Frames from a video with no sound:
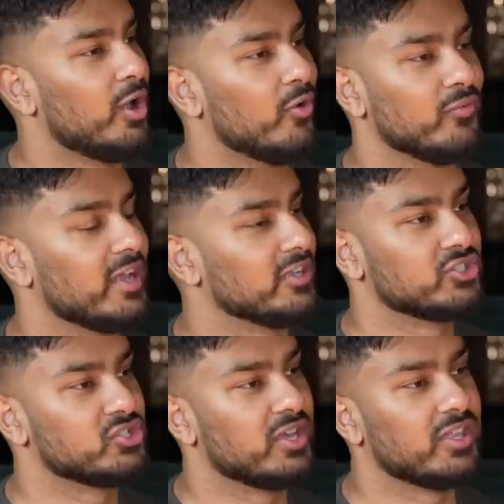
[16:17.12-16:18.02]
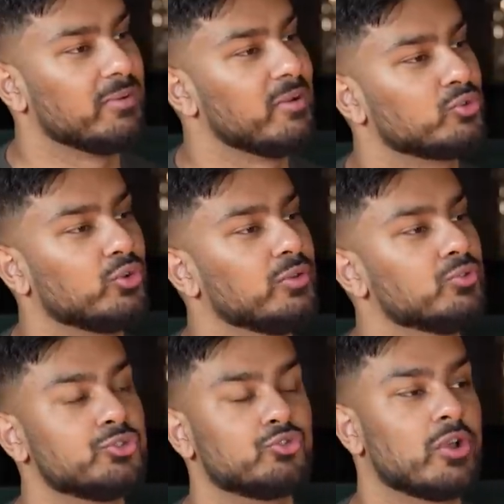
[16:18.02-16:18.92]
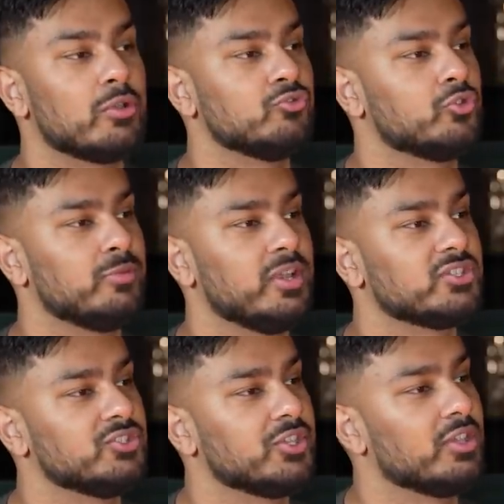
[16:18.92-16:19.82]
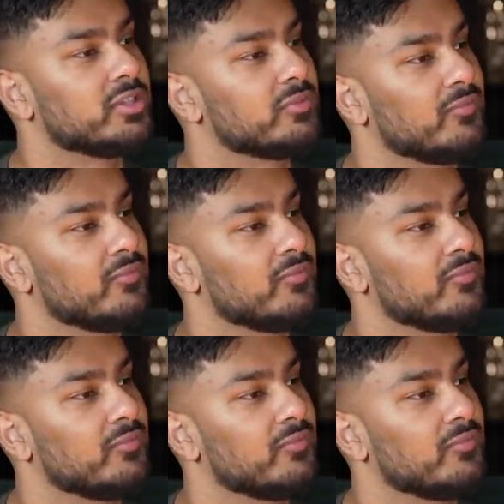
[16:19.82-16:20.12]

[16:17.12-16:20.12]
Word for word: overnight and just like that. I'm sure there was trials and tribulations that you had